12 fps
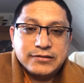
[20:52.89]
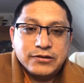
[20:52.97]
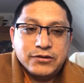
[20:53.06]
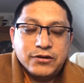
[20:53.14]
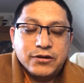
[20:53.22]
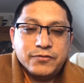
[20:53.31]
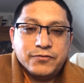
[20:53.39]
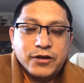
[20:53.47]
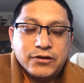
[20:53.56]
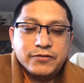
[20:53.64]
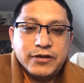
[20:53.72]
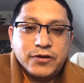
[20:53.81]
or
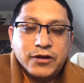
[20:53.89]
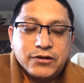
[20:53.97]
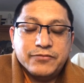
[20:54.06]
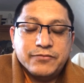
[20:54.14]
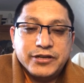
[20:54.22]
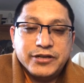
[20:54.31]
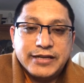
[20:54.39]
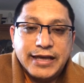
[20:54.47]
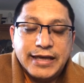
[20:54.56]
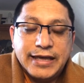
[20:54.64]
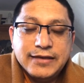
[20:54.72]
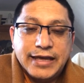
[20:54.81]
following every
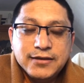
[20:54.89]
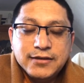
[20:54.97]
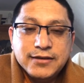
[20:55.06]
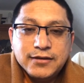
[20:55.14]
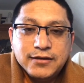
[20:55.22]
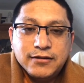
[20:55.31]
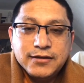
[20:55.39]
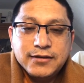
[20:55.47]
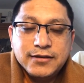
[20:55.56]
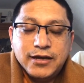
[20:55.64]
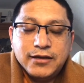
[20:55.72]
day, uh,